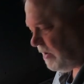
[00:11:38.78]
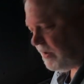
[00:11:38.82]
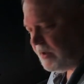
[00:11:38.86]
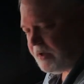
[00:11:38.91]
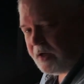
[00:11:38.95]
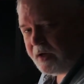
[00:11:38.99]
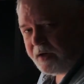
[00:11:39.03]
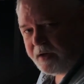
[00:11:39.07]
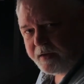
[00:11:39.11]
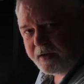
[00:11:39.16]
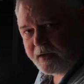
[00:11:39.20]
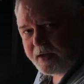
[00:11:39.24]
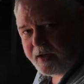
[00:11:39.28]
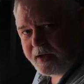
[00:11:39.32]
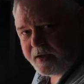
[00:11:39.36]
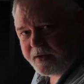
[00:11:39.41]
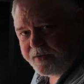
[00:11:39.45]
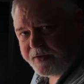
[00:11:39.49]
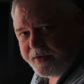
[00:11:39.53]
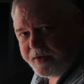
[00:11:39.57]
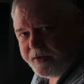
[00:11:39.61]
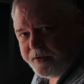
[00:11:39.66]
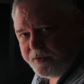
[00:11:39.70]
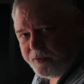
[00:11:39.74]
kind of king of
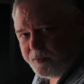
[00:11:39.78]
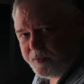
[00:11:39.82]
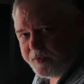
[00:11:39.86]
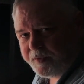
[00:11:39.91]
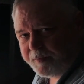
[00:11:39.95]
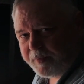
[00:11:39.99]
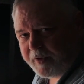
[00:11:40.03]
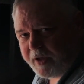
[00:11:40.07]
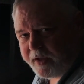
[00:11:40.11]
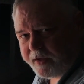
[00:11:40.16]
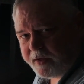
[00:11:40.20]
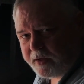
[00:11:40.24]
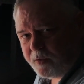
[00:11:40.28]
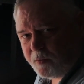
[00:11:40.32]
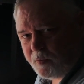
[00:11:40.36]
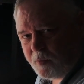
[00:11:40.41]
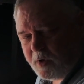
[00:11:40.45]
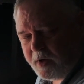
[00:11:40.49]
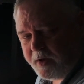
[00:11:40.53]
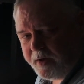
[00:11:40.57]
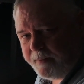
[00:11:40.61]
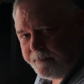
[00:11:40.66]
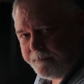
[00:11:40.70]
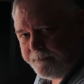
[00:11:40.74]
the hill with black and
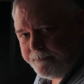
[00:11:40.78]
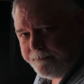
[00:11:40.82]
white.